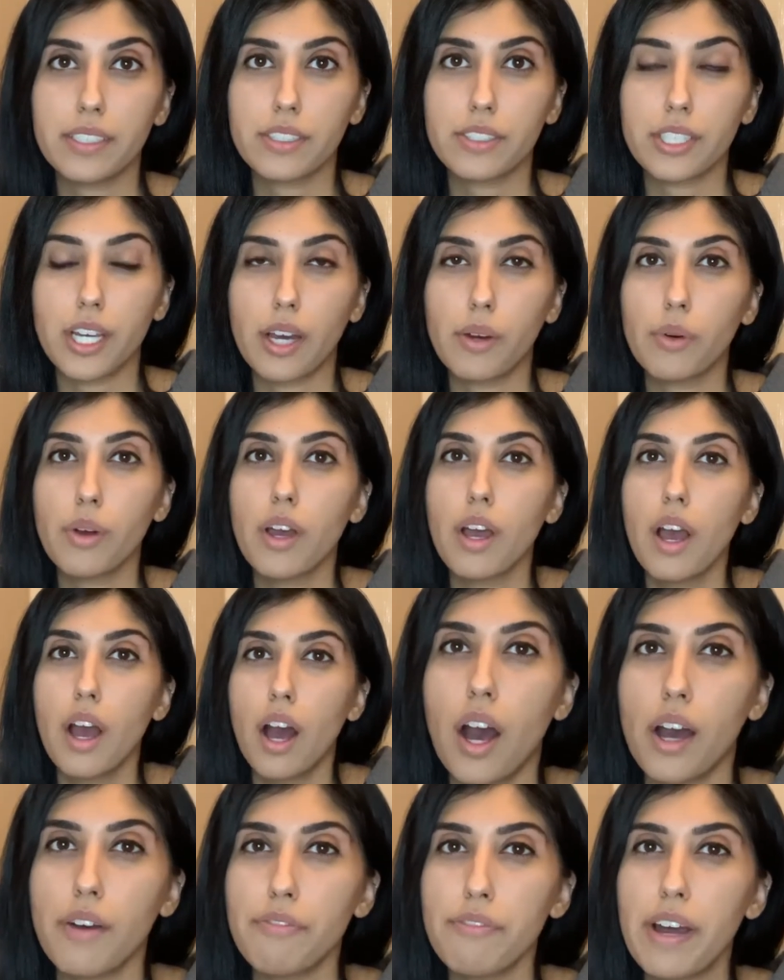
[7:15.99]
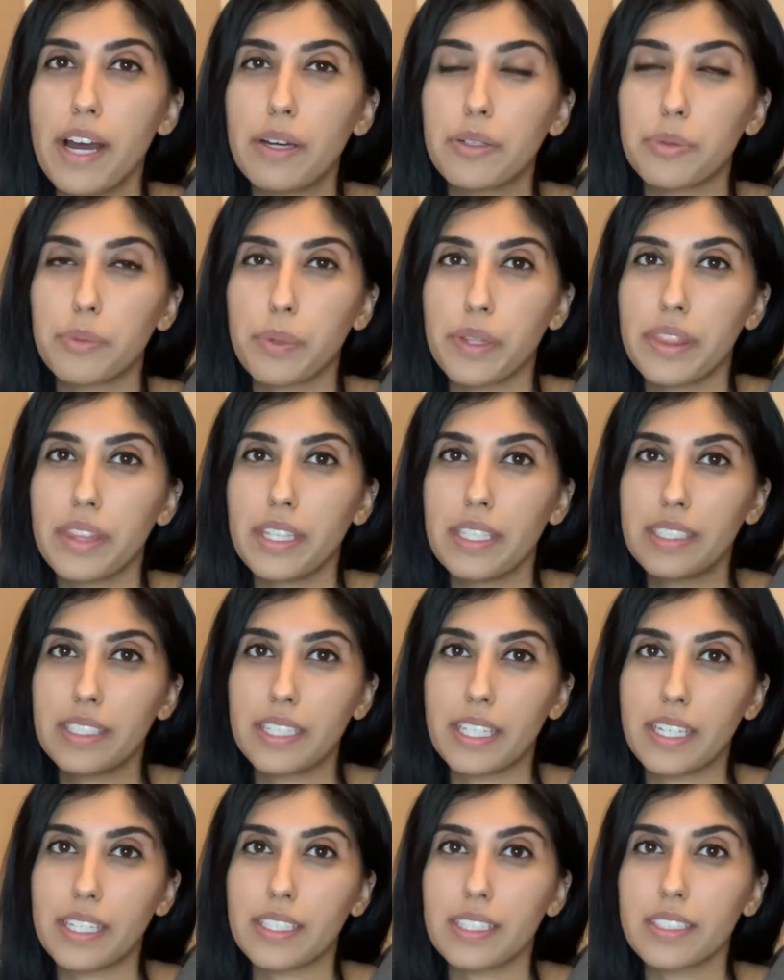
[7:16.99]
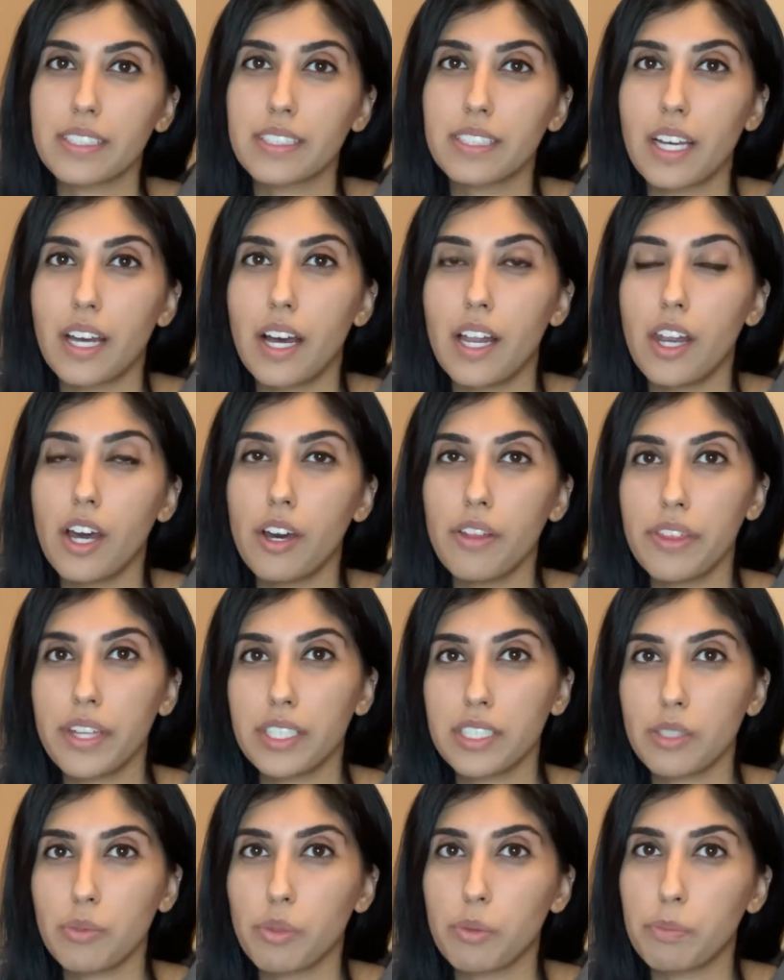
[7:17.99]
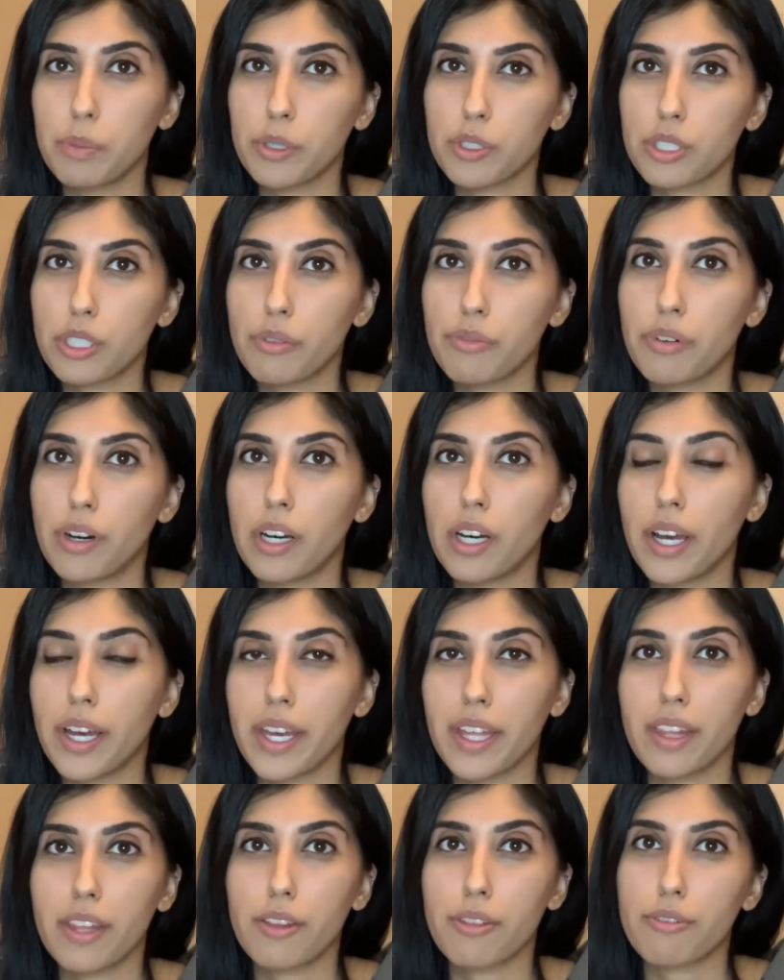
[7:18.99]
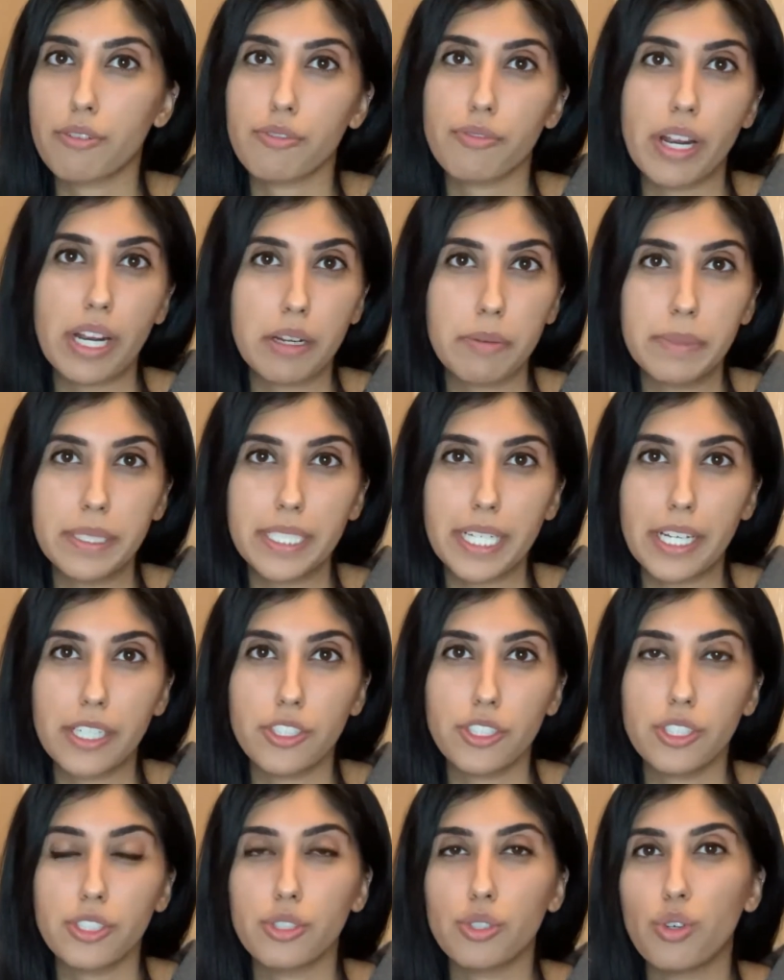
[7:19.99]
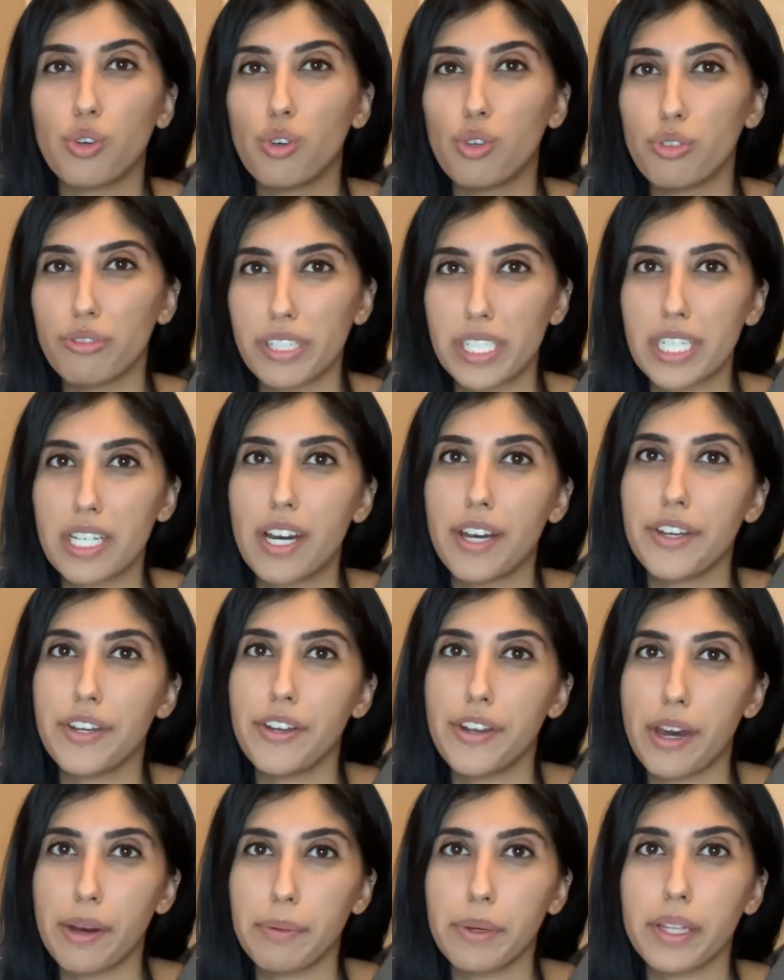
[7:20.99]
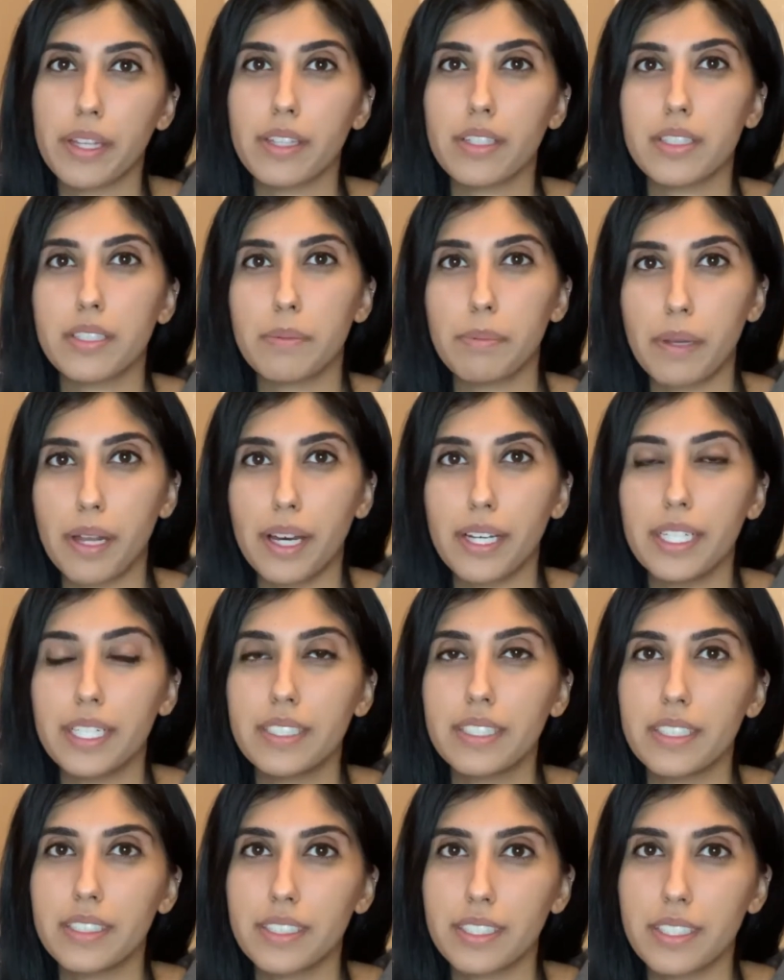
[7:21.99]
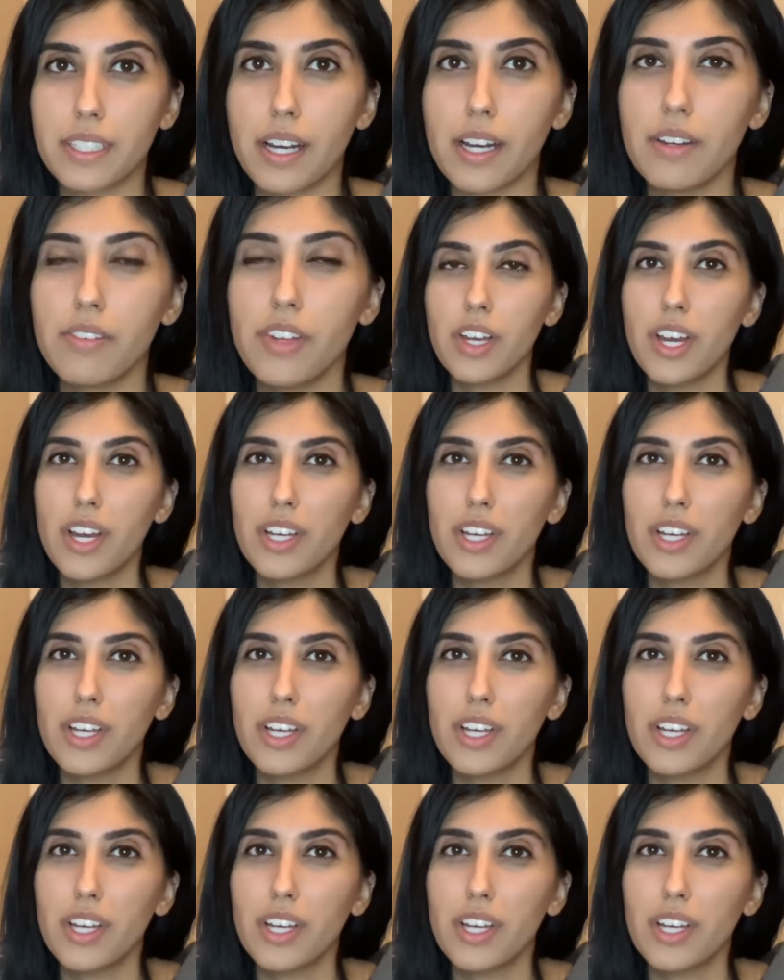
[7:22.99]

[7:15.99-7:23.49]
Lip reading: So I found with these things, a lot of things that we've booked so far, either through recommendations or already kind of knowing the suppliers and stuff.